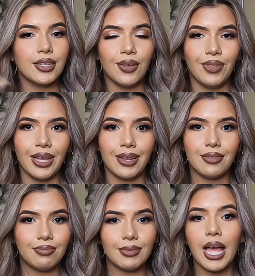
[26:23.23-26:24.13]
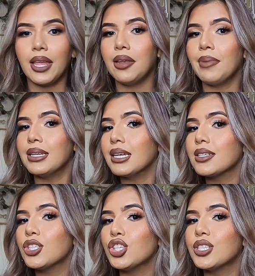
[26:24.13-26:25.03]
of like hiding my
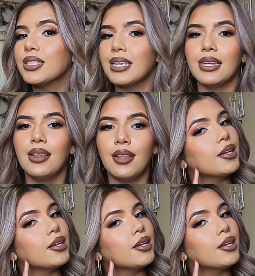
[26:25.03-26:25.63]
textured skin,